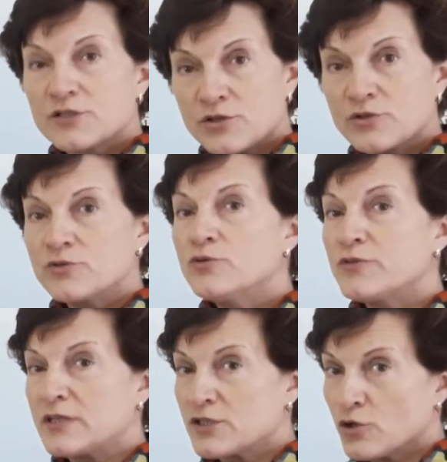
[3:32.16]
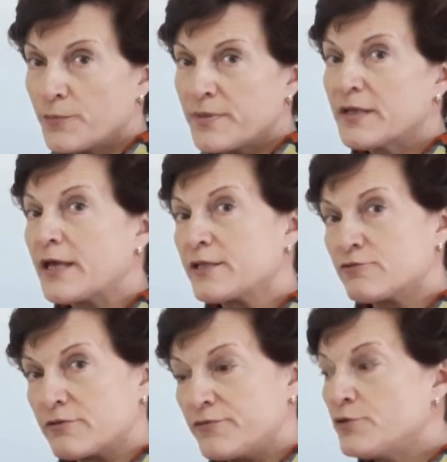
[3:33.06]
to the topic
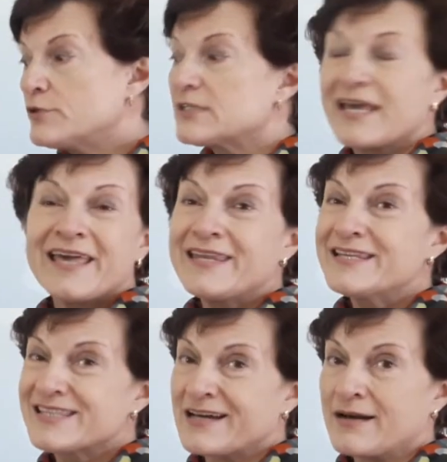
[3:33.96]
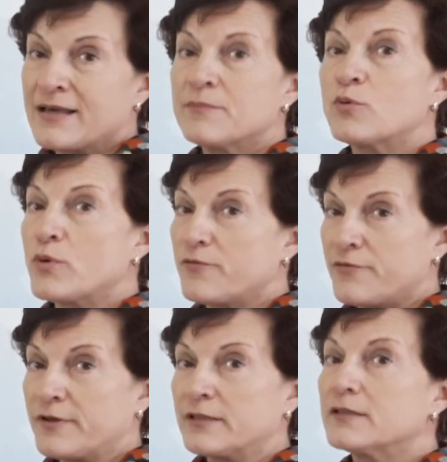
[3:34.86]
and review it anytime we
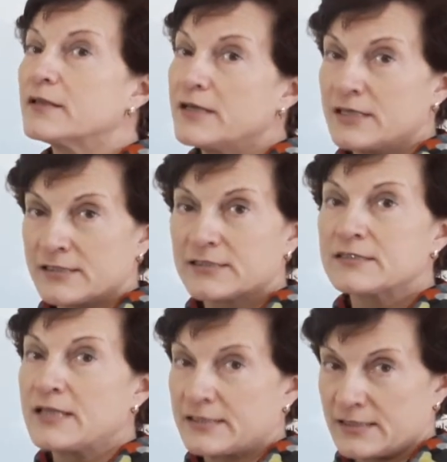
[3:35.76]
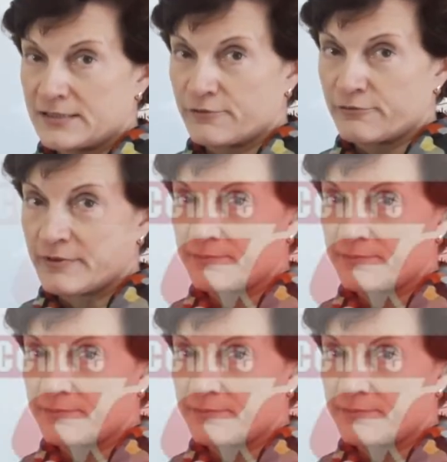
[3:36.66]
feel it is necessary.